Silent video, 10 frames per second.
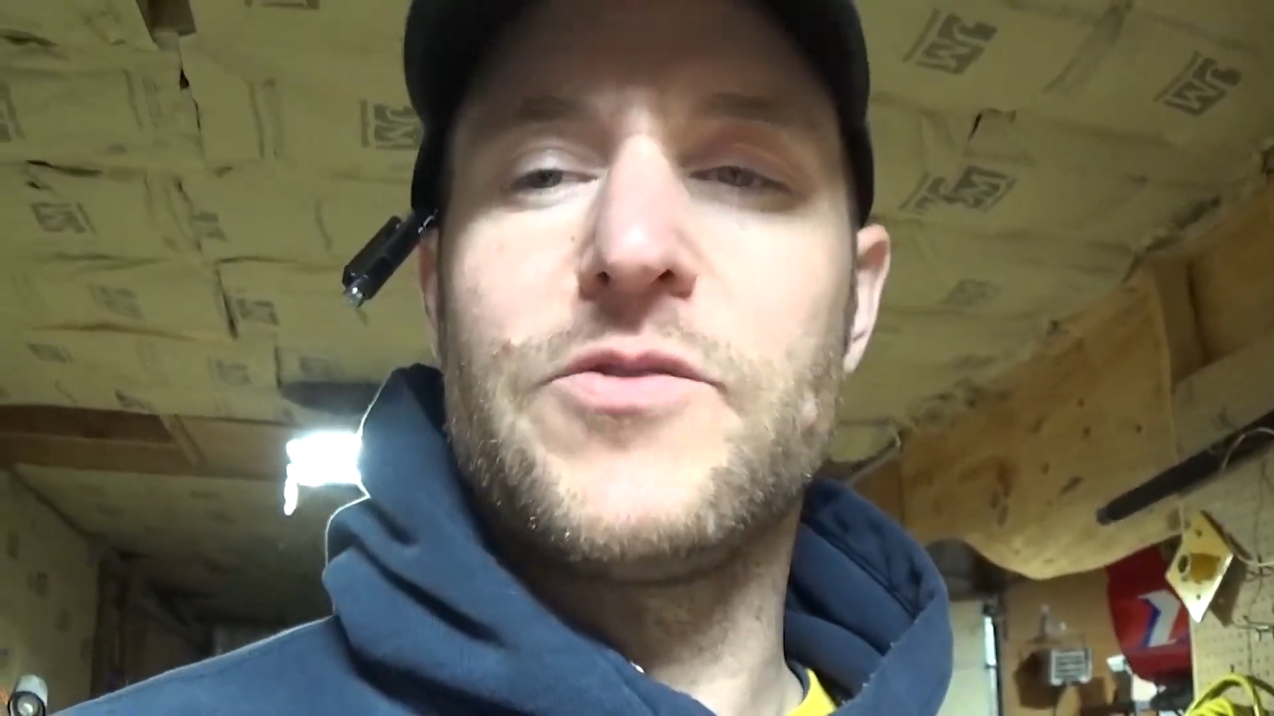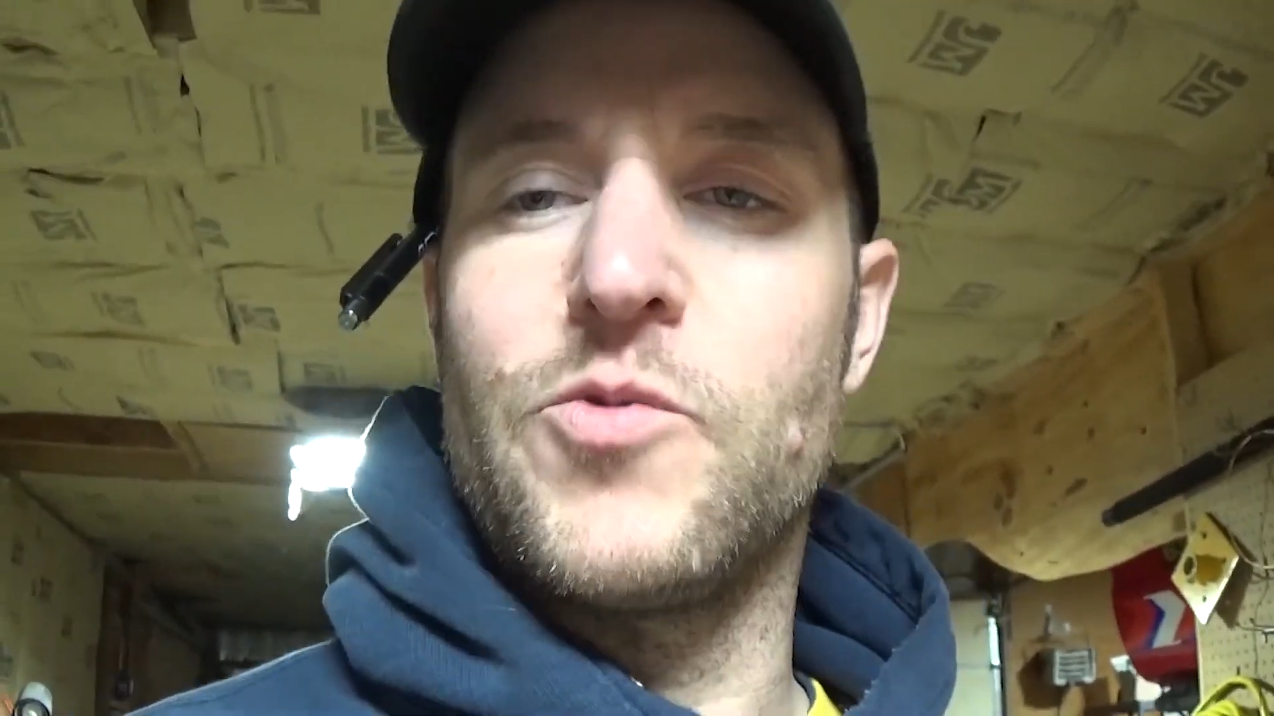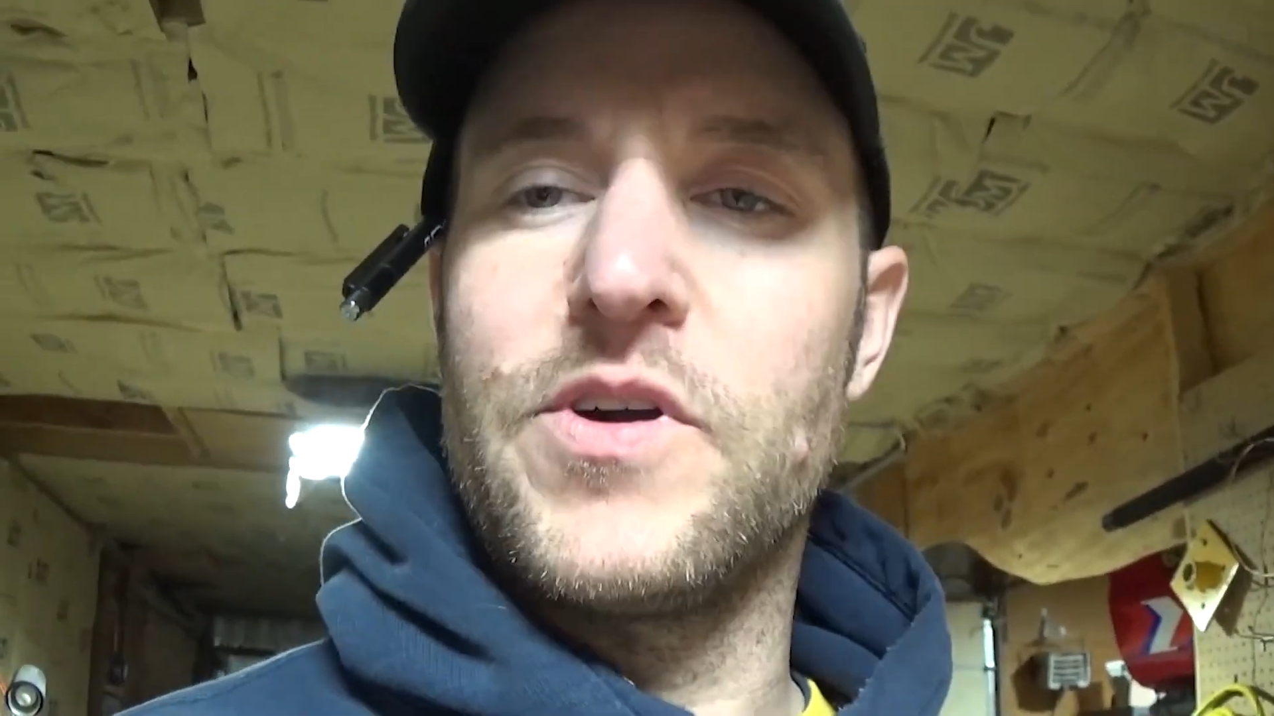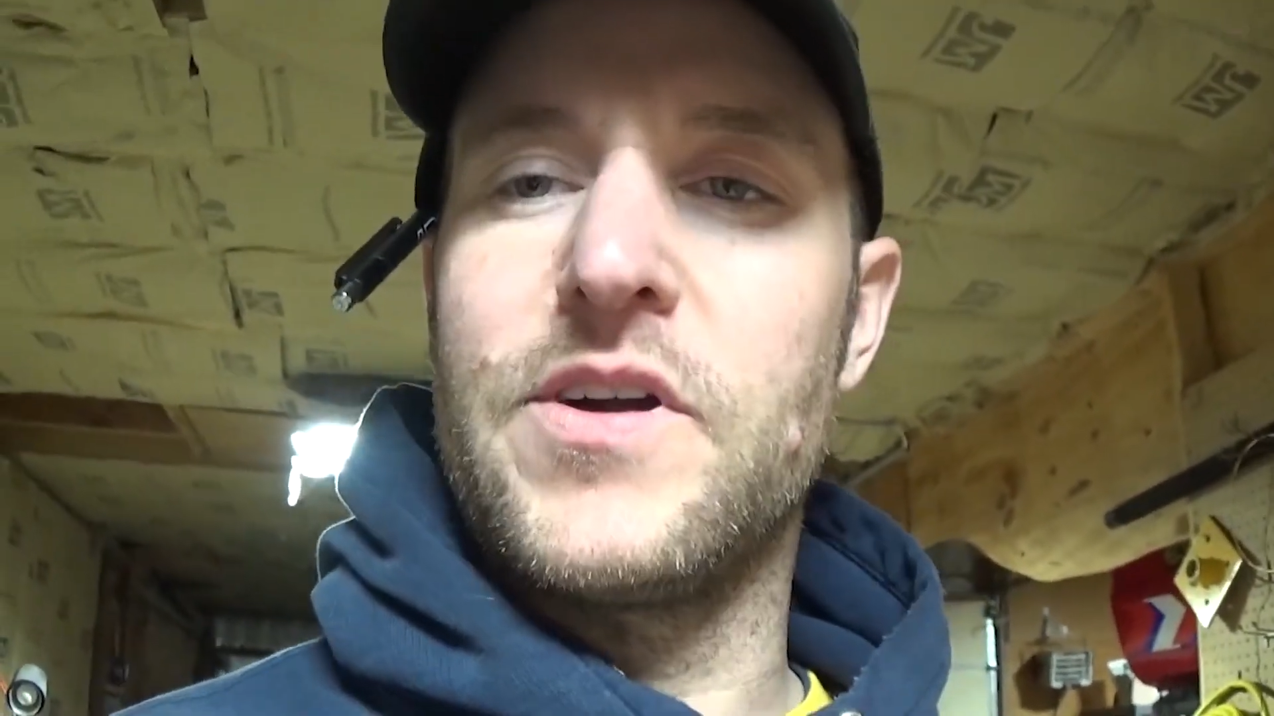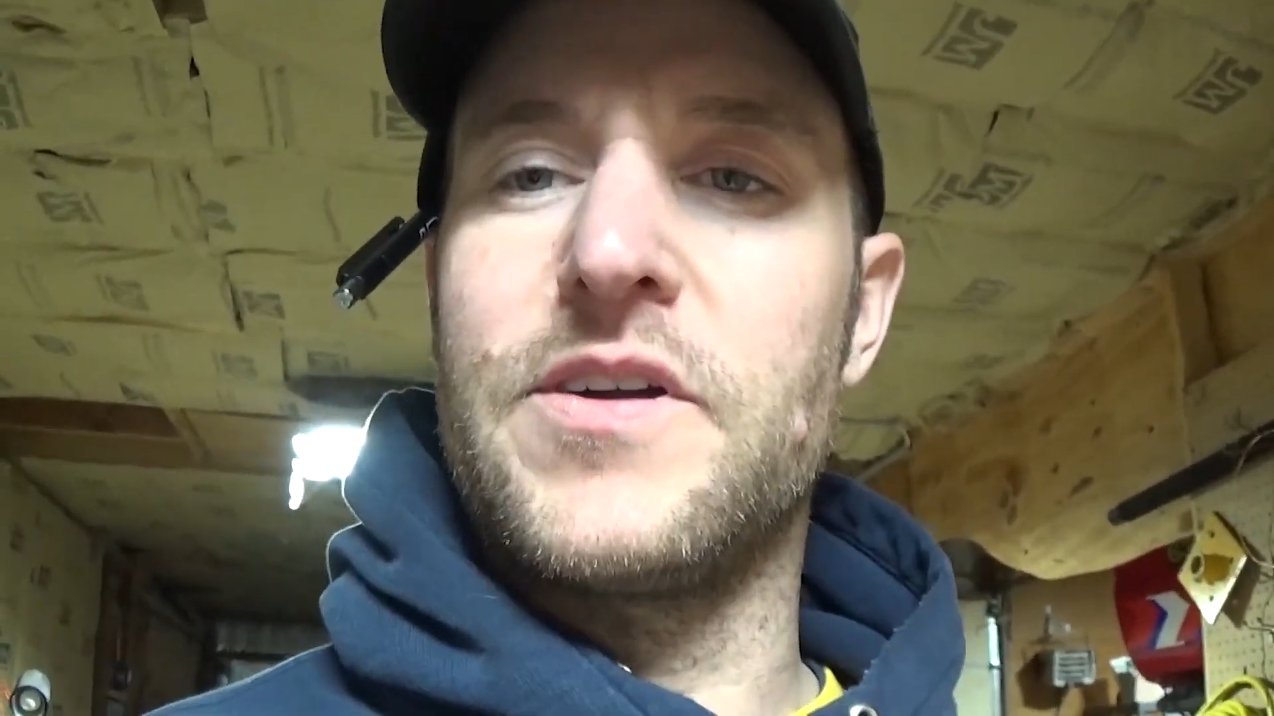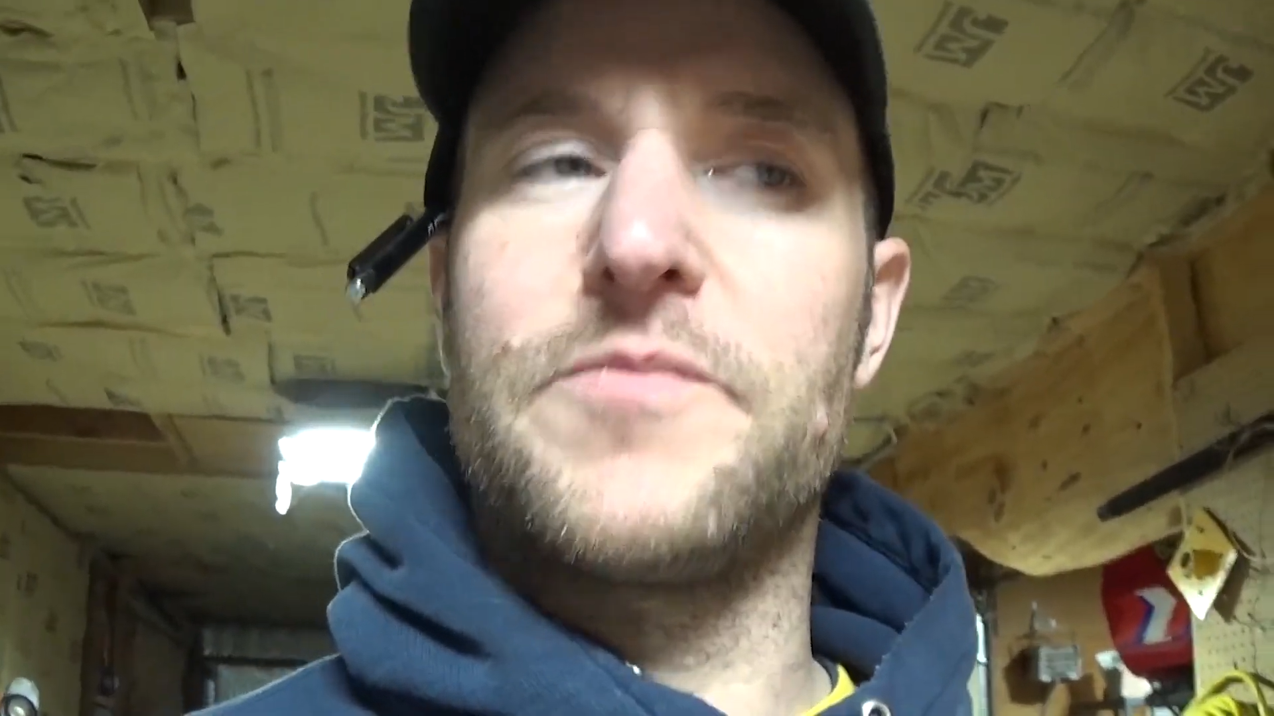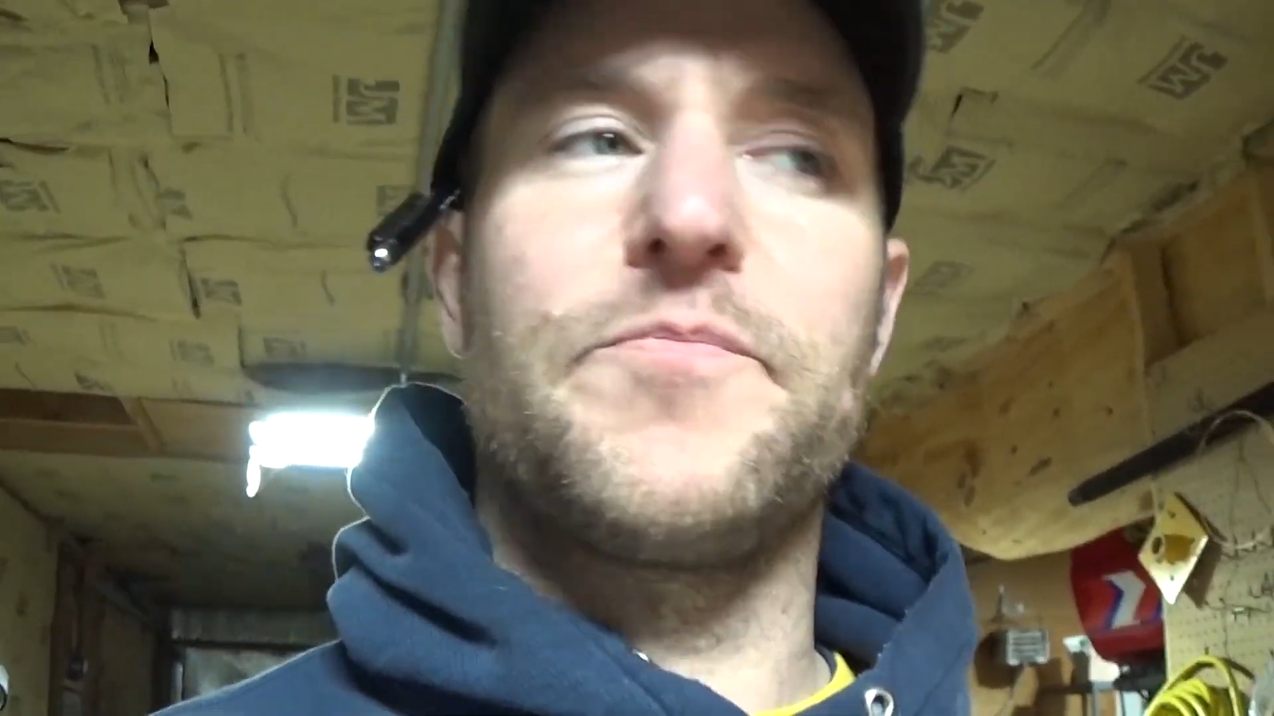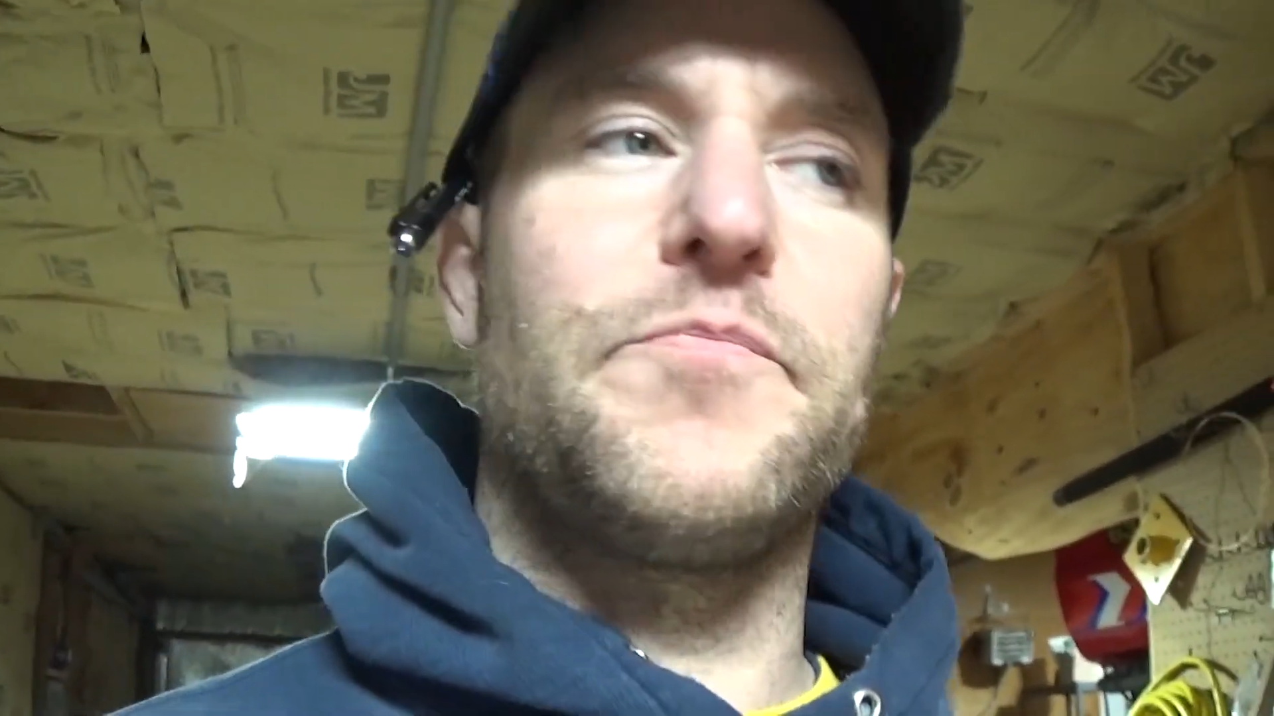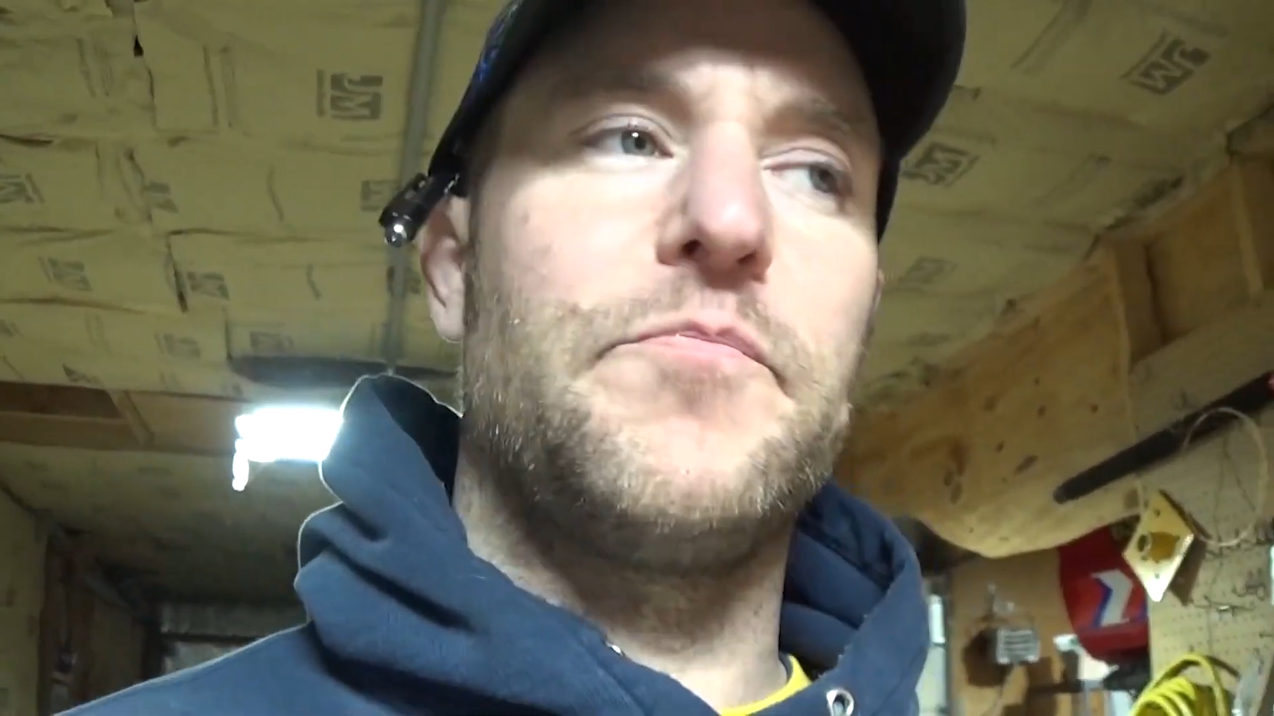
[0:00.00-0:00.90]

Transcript: where